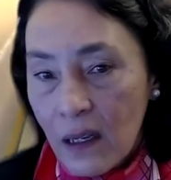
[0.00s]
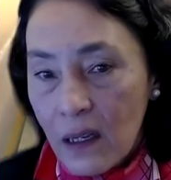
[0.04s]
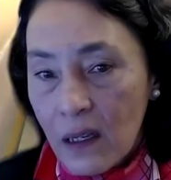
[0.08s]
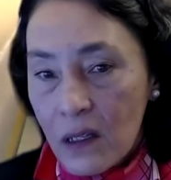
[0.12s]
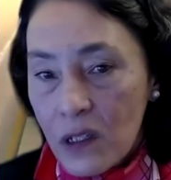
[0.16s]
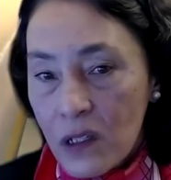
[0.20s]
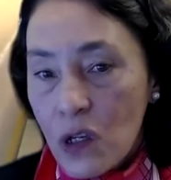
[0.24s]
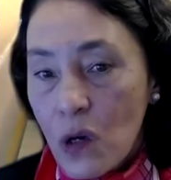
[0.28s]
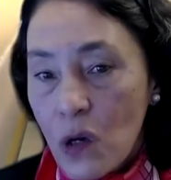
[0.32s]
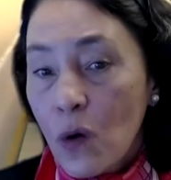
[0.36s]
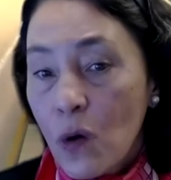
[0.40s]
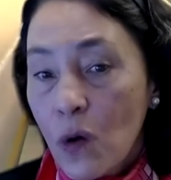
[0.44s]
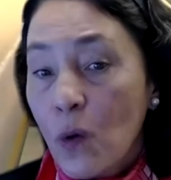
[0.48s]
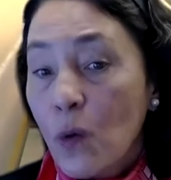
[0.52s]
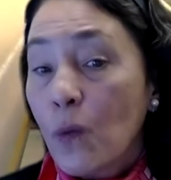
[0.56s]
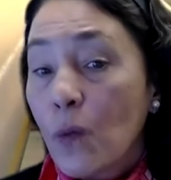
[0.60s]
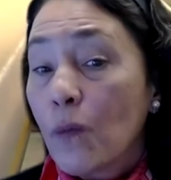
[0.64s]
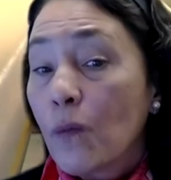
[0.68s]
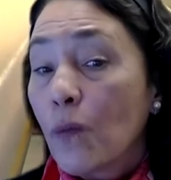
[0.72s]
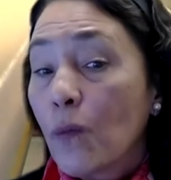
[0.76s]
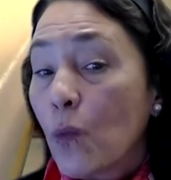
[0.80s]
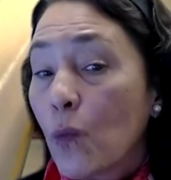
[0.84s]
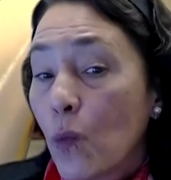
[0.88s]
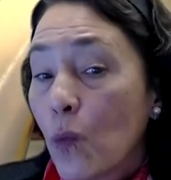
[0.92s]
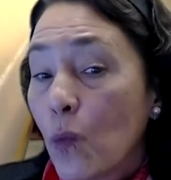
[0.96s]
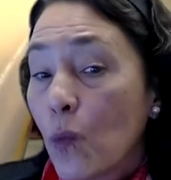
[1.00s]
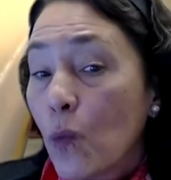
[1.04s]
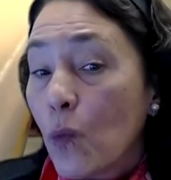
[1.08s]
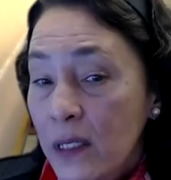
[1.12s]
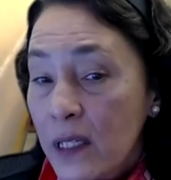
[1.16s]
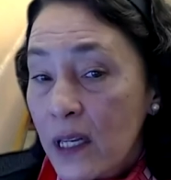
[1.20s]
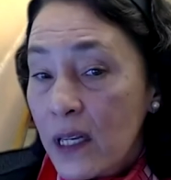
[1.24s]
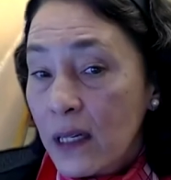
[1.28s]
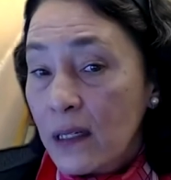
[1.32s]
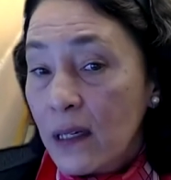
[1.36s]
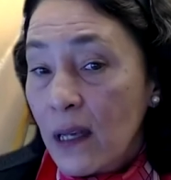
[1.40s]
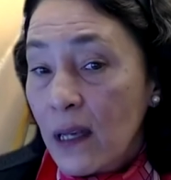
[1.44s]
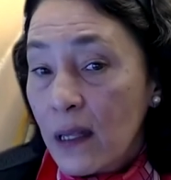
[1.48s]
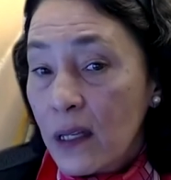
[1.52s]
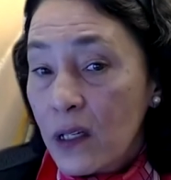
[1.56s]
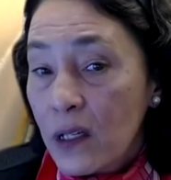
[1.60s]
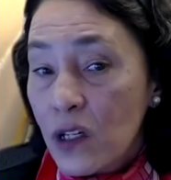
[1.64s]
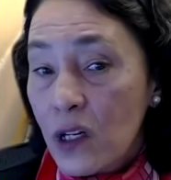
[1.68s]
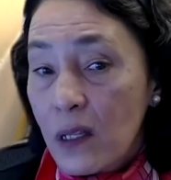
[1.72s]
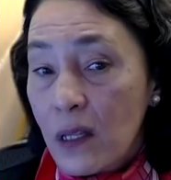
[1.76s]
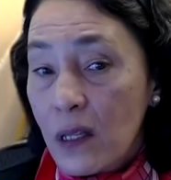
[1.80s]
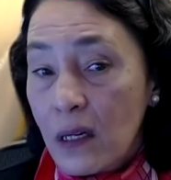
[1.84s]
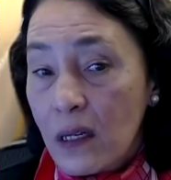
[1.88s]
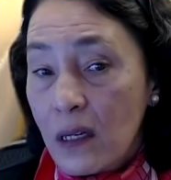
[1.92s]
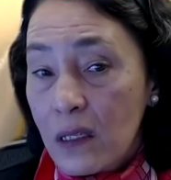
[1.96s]
So one
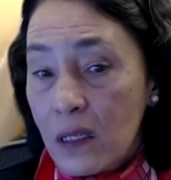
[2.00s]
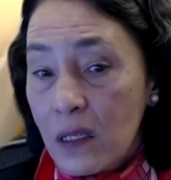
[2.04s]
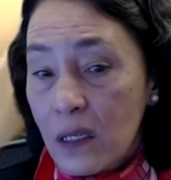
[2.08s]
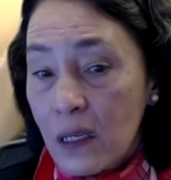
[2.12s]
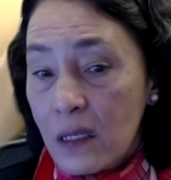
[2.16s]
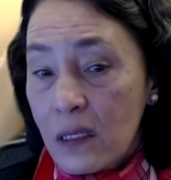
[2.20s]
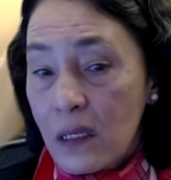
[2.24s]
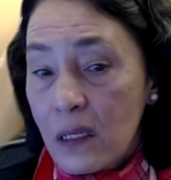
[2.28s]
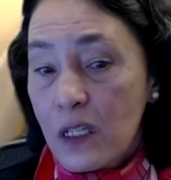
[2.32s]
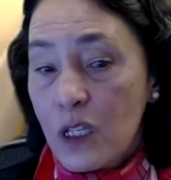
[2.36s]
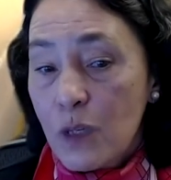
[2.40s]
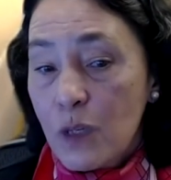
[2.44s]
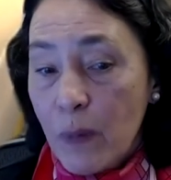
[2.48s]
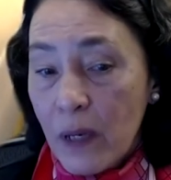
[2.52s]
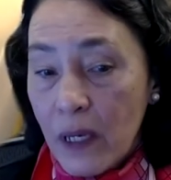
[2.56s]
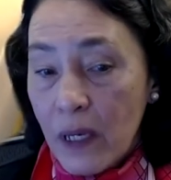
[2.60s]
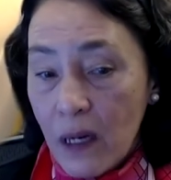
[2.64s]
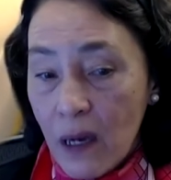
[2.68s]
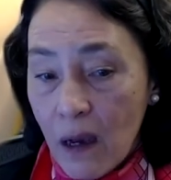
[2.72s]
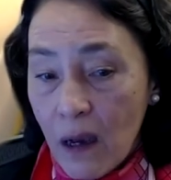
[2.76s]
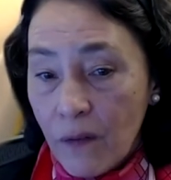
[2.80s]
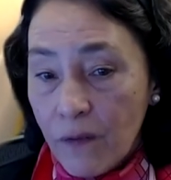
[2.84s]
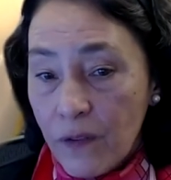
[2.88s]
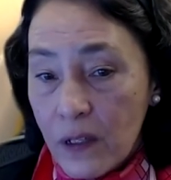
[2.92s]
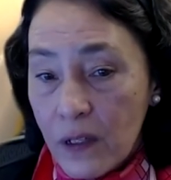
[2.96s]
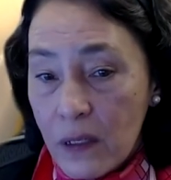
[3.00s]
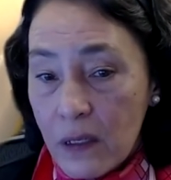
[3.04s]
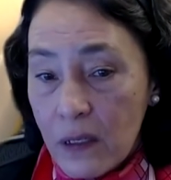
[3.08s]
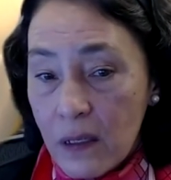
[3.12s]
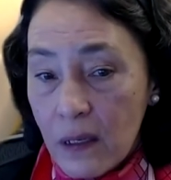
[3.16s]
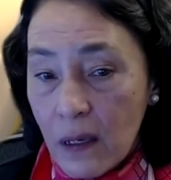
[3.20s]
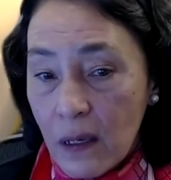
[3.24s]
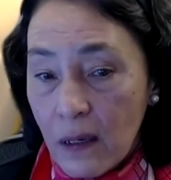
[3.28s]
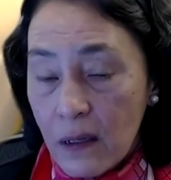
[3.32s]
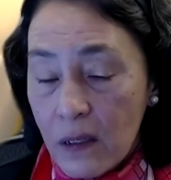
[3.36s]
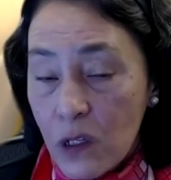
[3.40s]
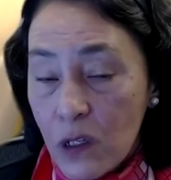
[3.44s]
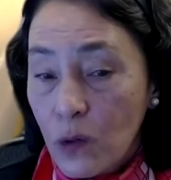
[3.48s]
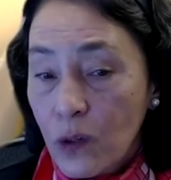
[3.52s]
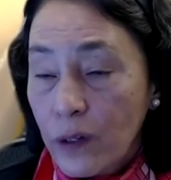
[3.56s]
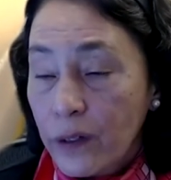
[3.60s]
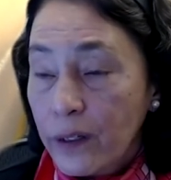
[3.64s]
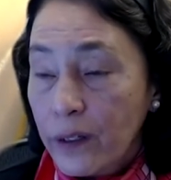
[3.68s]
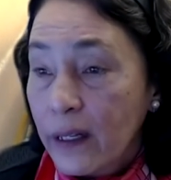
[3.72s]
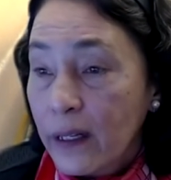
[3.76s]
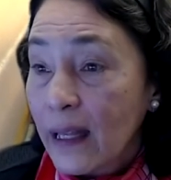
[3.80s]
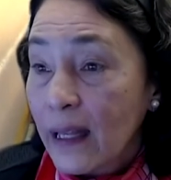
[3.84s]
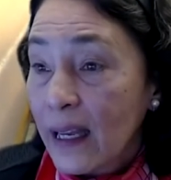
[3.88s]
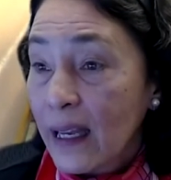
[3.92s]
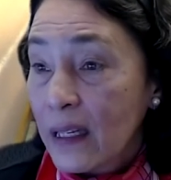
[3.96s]
technology that has, is a spinoff is uh, so-called
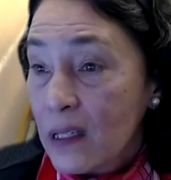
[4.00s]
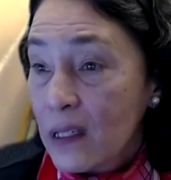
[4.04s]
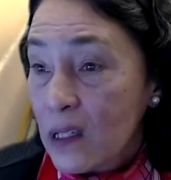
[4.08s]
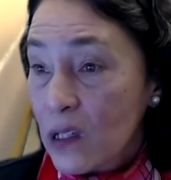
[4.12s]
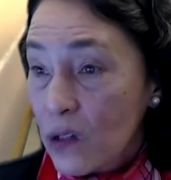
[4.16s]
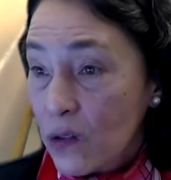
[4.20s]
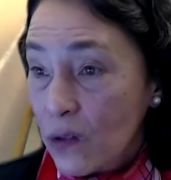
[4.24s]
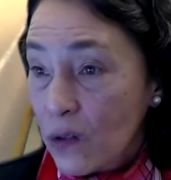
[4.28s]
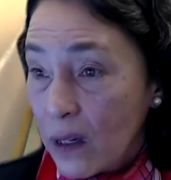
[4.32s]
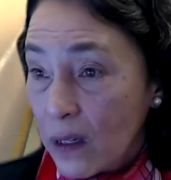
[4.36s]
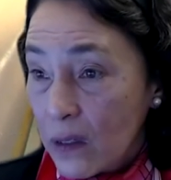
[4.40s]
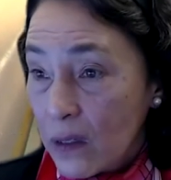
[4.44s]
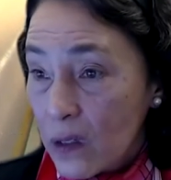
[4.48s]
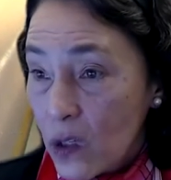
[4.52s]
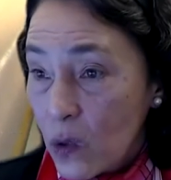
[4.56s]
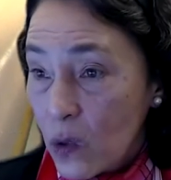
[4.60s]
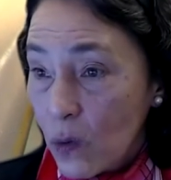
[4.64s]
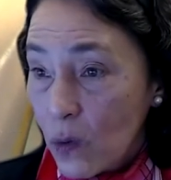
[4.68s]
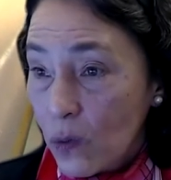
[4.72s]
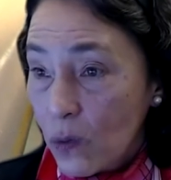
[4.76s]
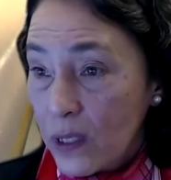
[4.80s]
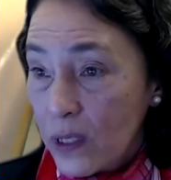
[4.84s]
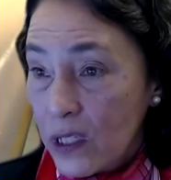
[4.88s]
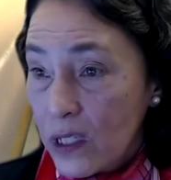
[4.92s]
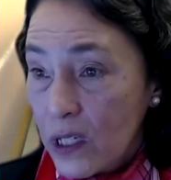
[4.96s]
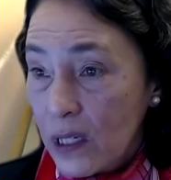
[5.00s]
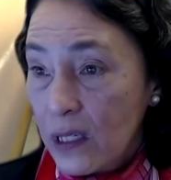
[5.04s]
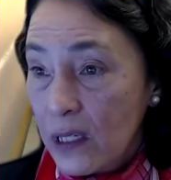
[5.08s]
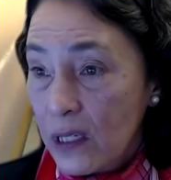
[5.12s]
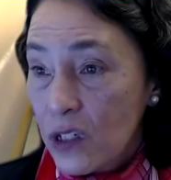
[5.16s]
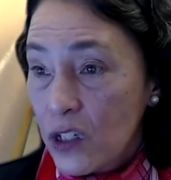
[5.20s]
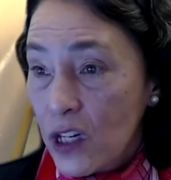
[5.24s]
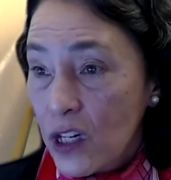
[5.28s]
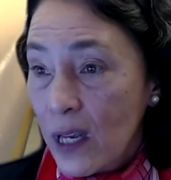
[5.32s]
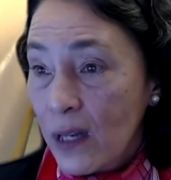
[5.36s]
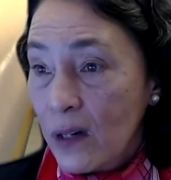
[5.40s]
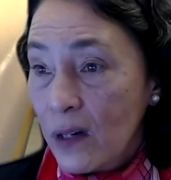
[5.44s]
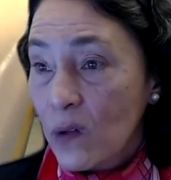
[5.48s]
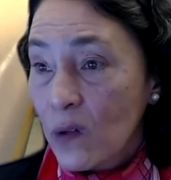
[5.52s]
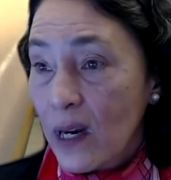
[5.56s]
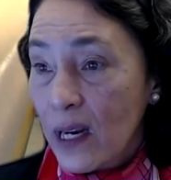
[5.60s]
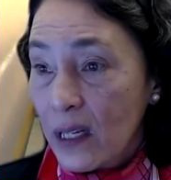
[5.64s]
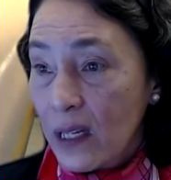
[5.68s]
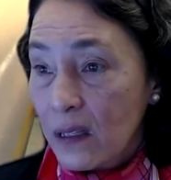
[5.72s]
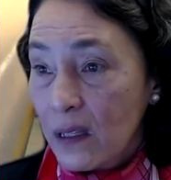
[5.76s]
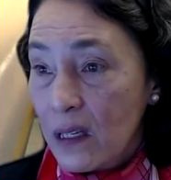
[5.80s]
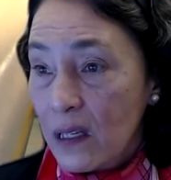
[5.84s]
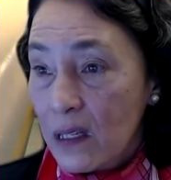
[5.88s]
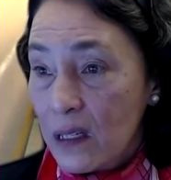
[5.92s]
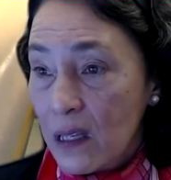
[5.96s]
klystrons, which can
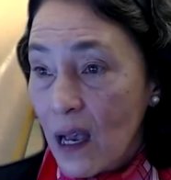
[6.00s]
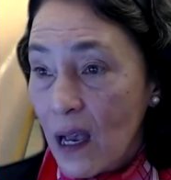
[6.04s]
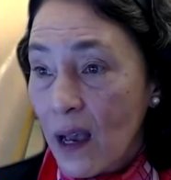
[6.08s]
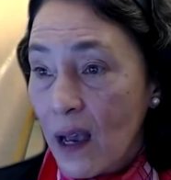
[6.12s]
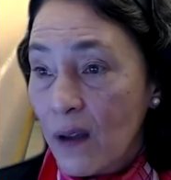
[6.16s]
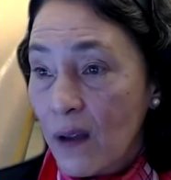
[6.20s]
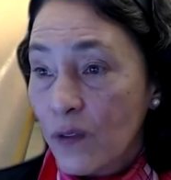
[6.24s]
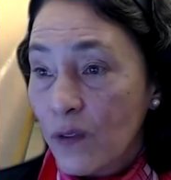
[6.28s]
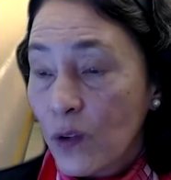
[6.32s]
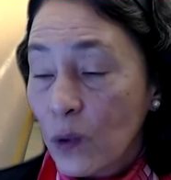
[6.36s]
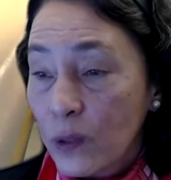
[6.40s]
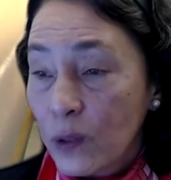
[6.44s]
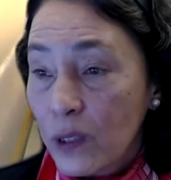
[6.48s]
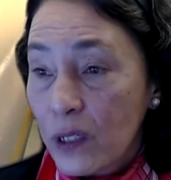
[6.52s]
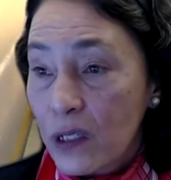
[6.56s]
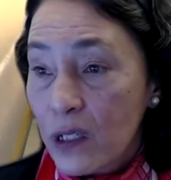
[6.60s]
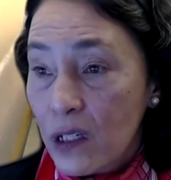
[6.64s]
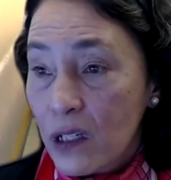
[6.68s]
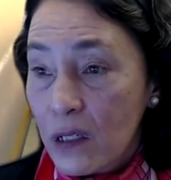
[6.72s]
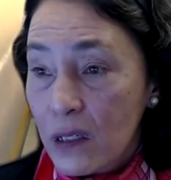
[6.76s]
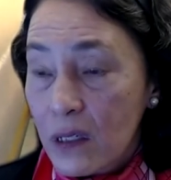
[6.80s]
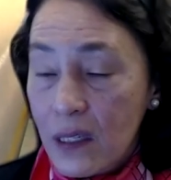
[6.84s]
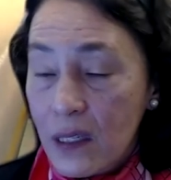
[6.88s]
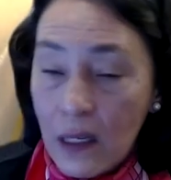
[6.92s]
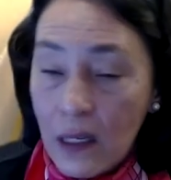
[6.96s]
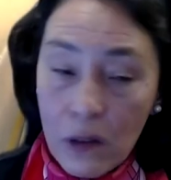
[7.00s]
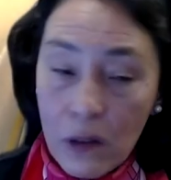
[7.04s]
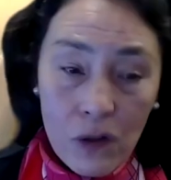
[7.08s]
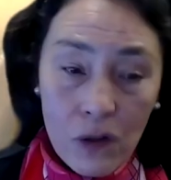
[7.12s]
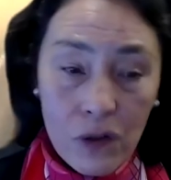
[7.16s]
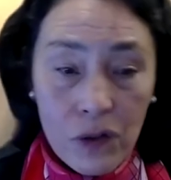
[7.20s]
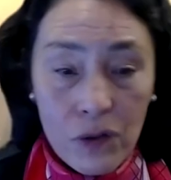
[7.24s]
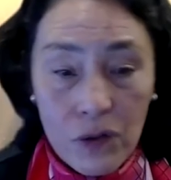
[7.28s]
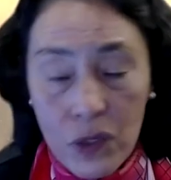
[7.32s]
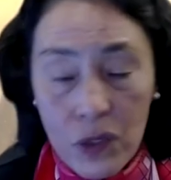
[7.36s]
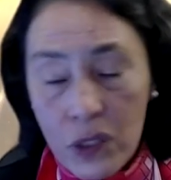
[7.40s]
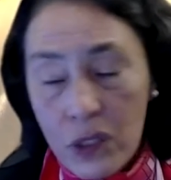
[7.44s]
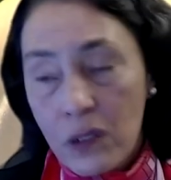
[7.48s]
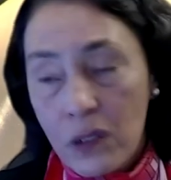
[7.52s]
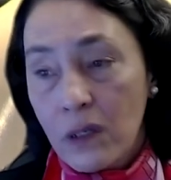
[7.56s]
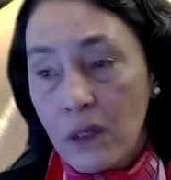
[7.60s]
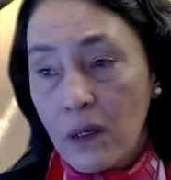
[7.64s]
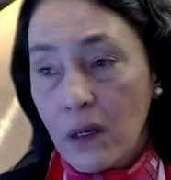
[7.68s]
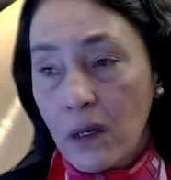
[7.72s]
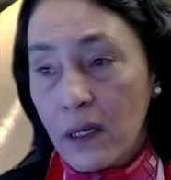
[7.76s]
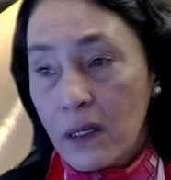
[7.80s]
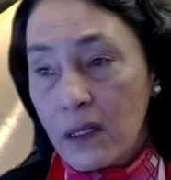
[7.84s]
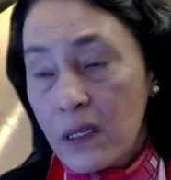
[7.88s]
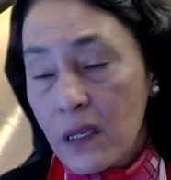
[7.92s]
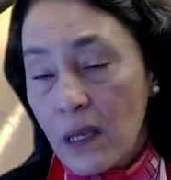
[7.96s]
generate these high voltages that you use to
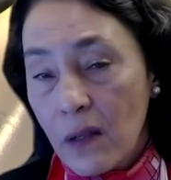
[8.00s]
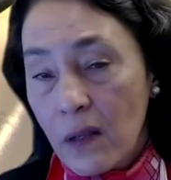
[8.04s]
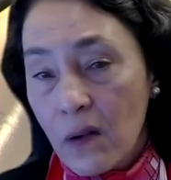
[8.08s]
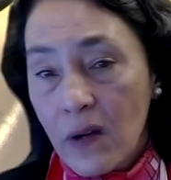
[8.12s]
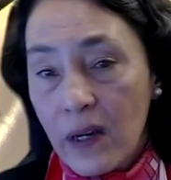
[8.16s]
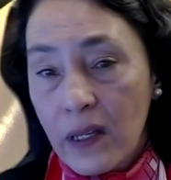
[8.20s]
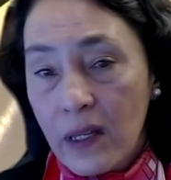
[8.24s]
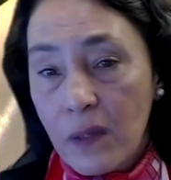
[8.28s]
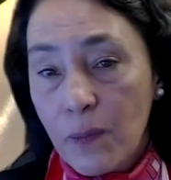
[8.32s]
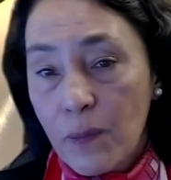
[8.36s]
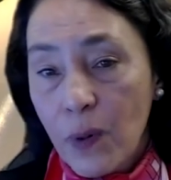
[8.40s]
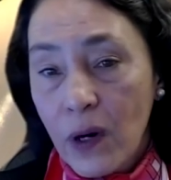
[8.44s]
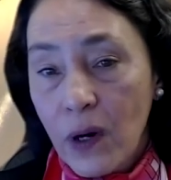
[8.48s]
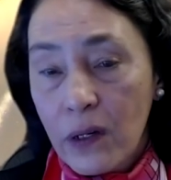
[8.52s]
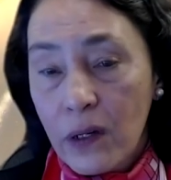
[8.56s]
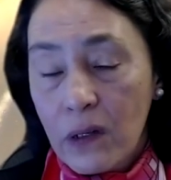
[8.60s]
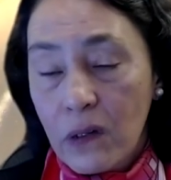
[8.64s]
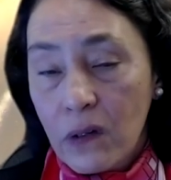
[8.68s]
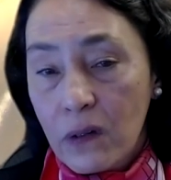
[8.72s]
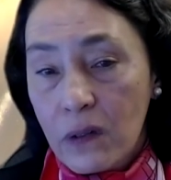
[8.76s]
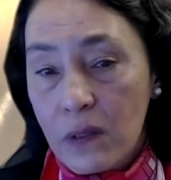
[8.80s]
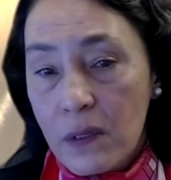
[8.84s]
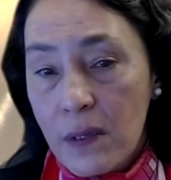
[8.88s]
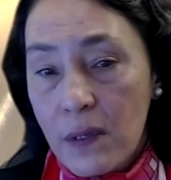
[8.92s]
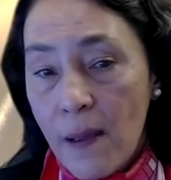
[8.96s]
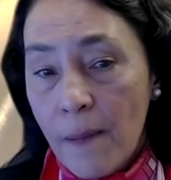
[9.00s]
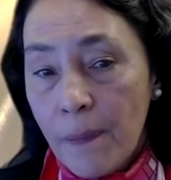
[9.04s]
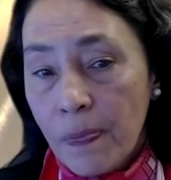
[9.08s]
accelerate the particles.